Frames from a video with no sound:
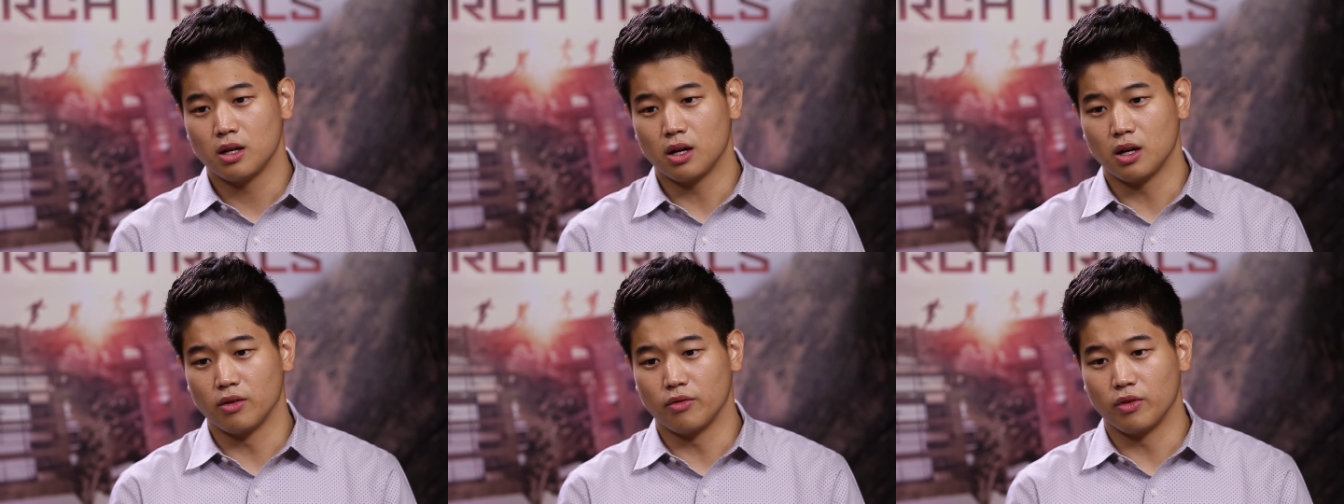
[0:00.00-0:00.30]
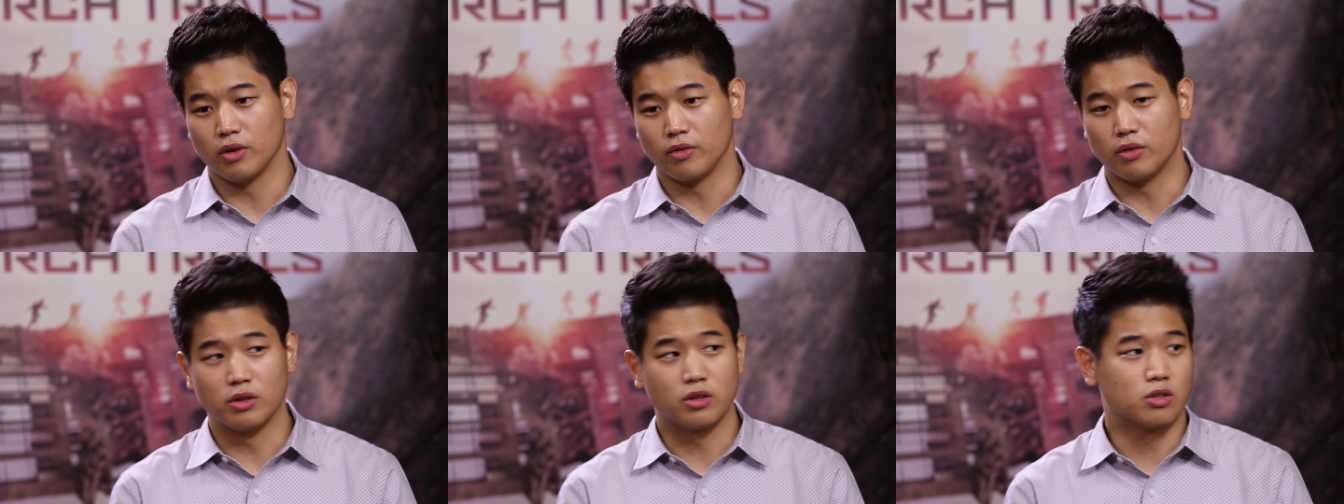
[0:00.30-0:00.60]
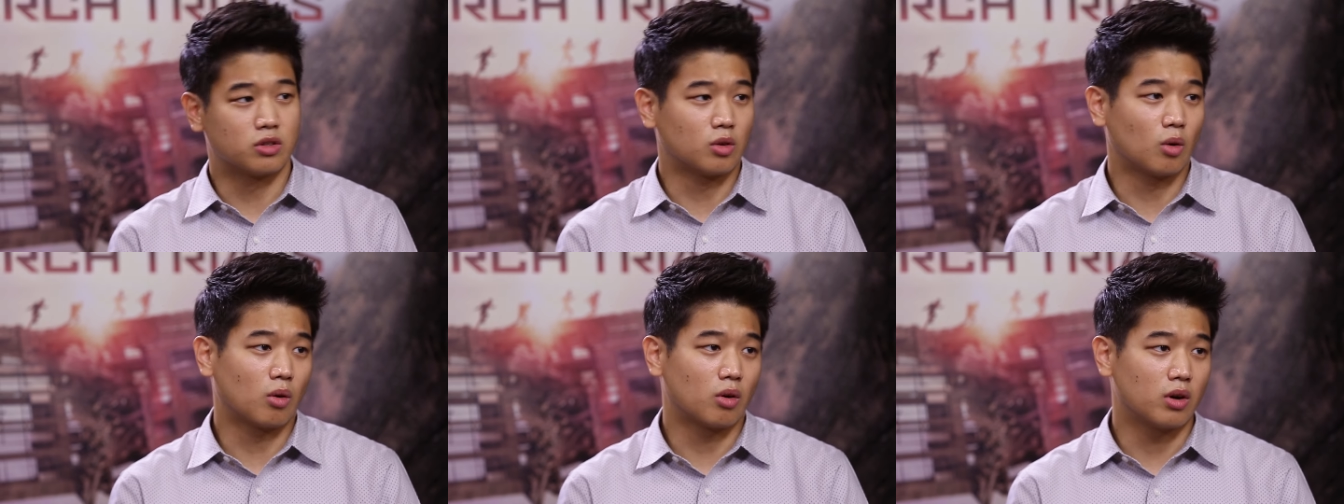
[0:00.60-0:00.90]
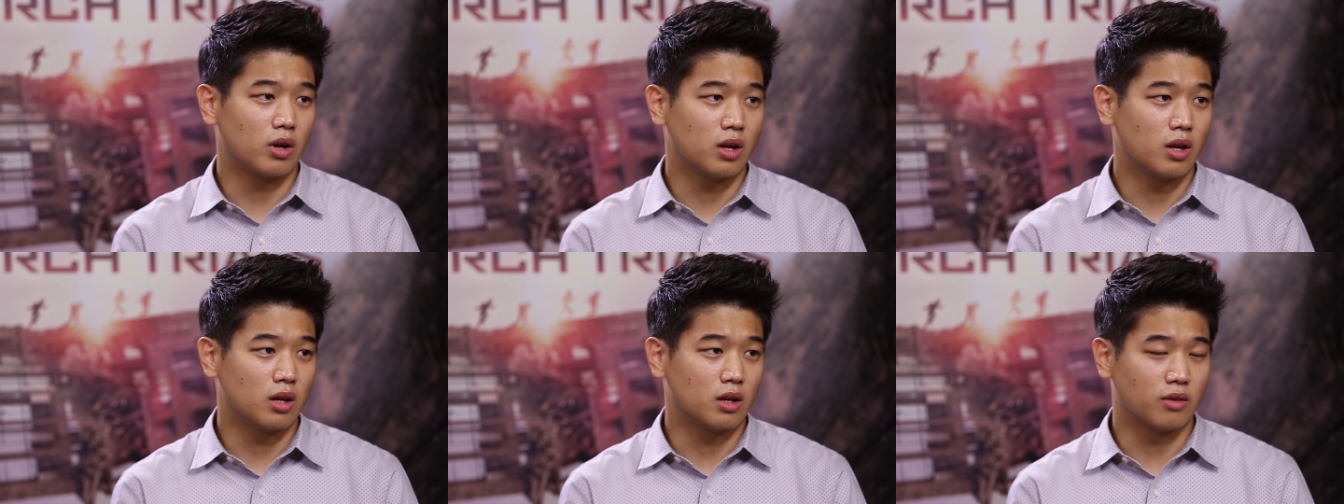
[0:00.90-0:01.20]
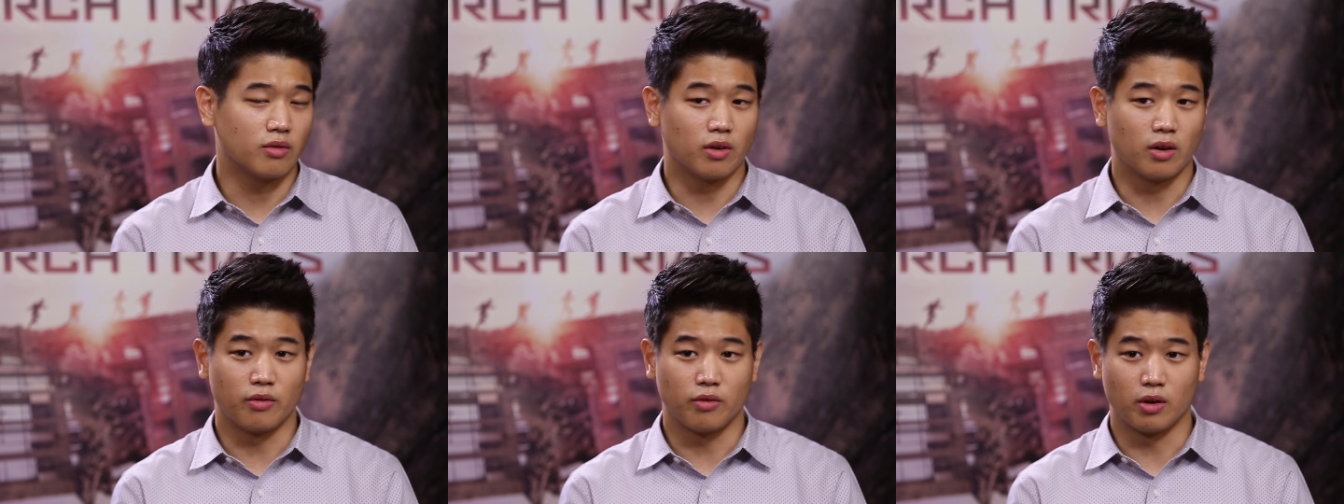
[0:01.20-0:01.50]
of, of good story
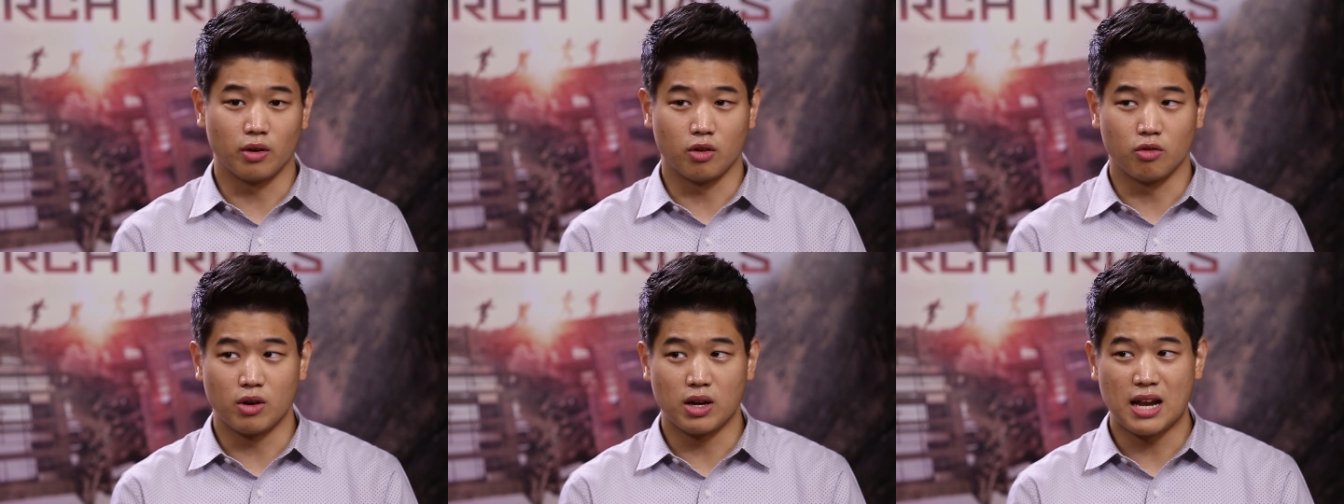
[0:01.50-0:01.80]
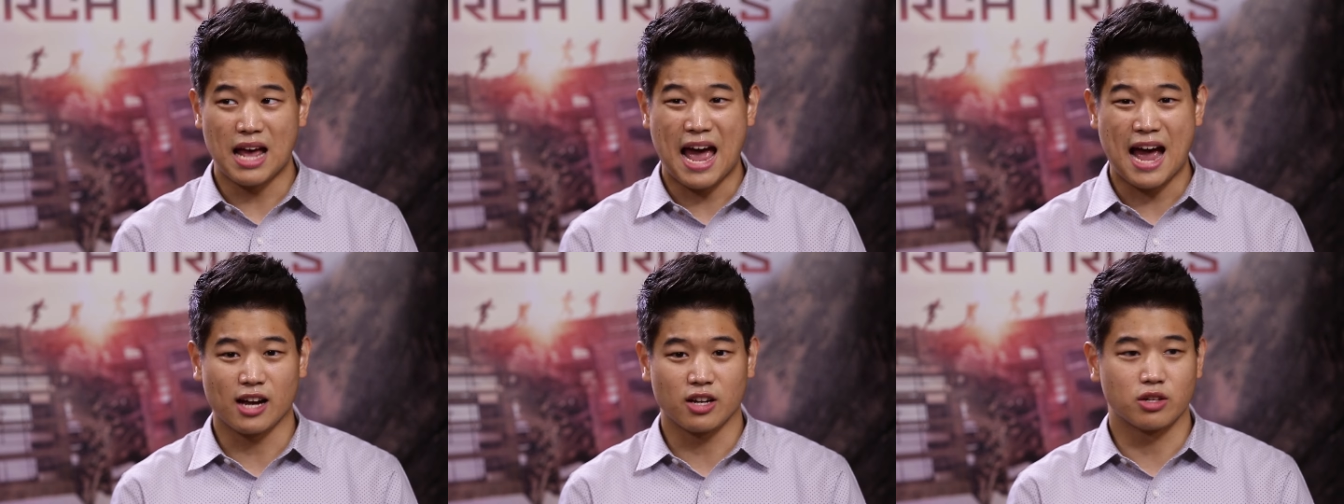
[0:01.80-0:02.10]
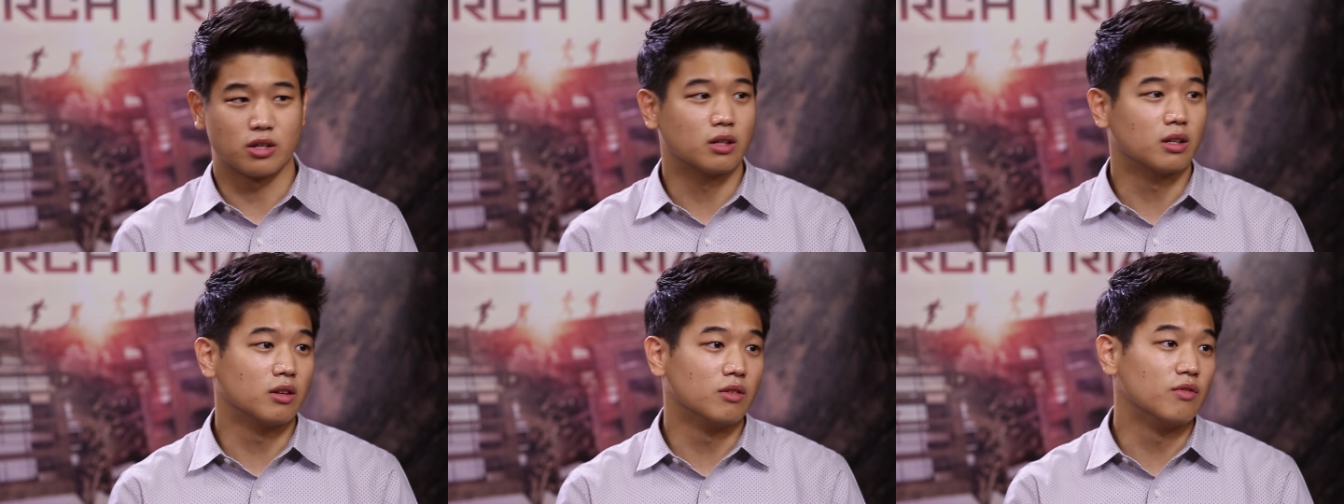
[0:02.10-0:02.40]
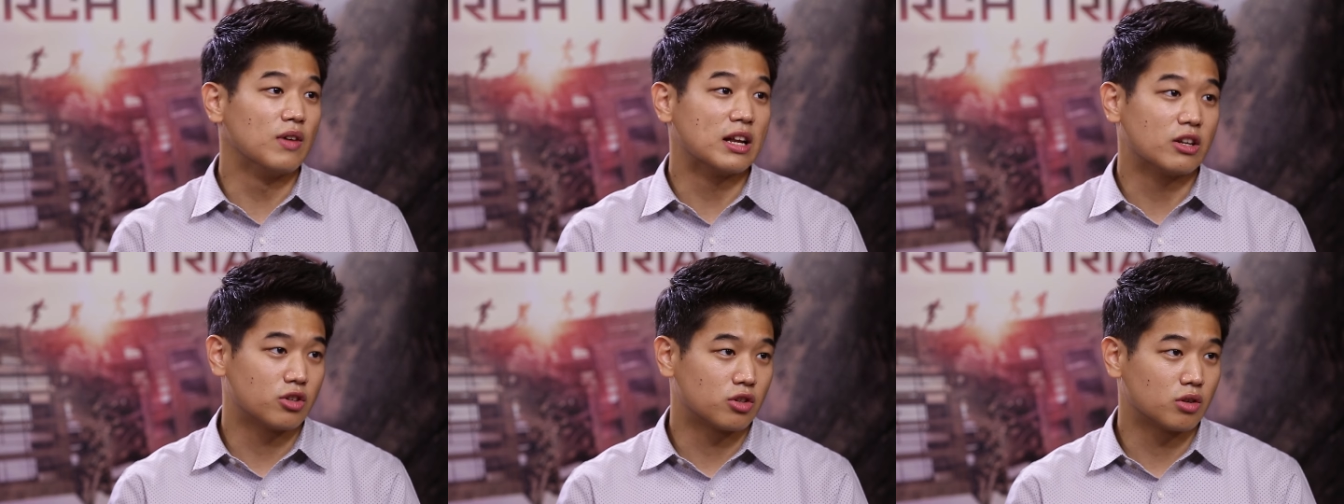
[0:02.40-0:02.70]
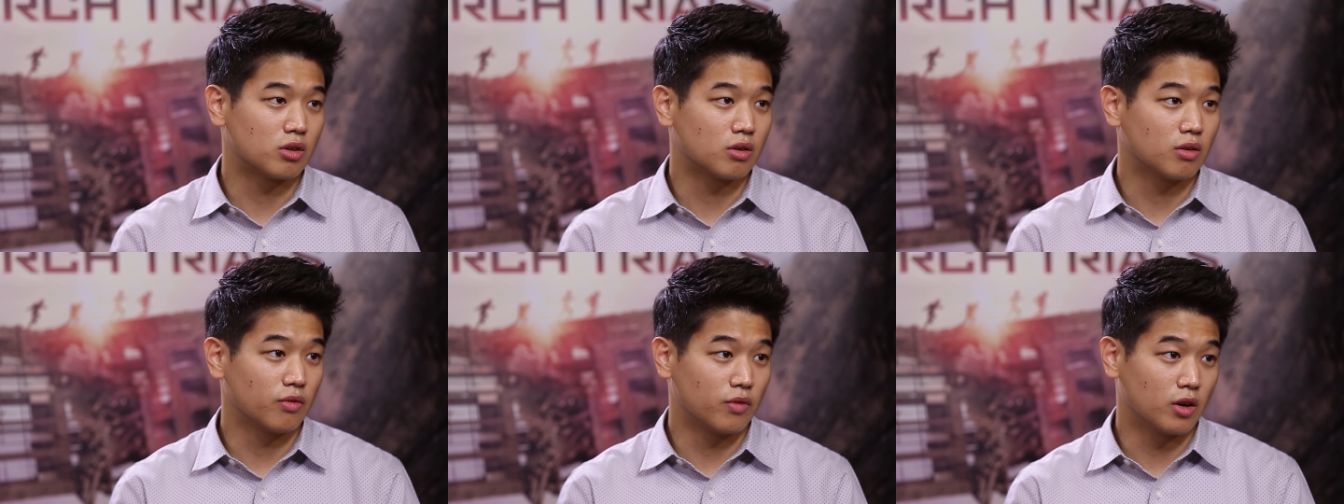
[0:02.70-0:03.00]
and of, of, a great action
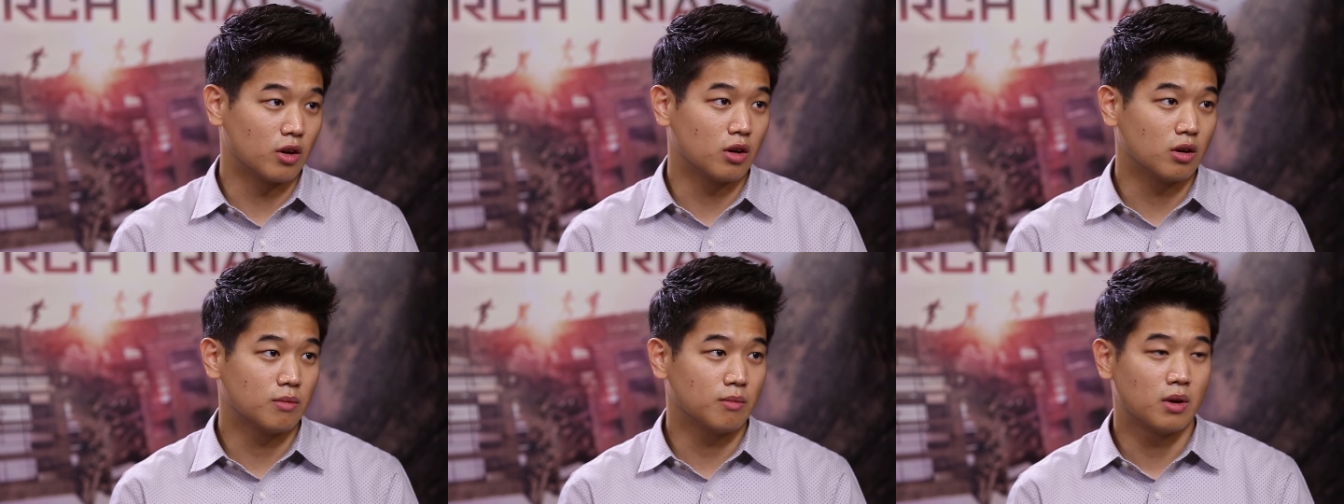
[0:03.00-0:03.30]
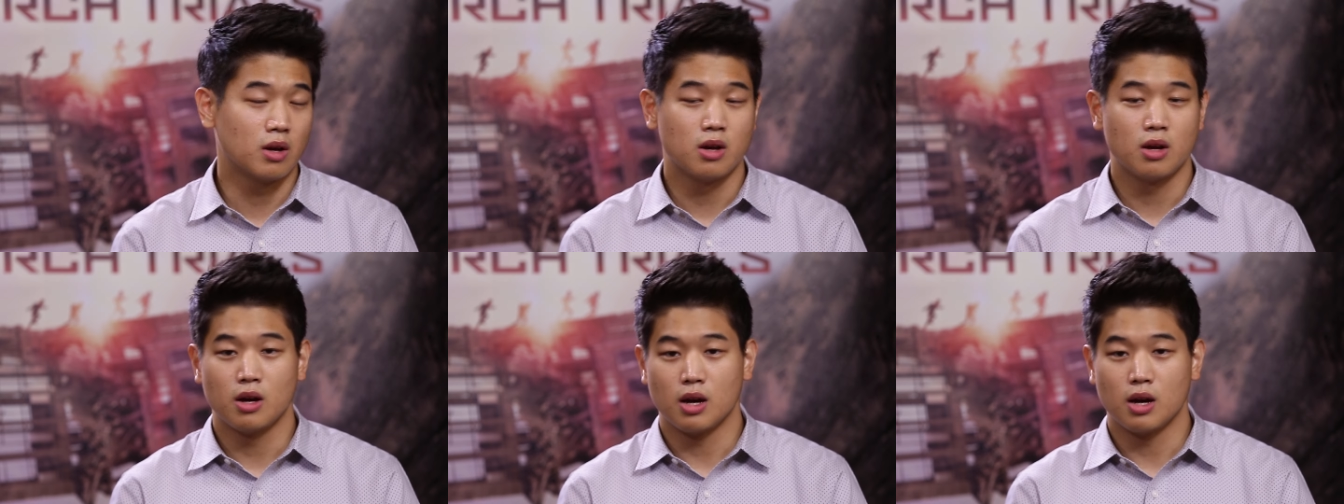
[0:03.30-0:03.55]
adventure film,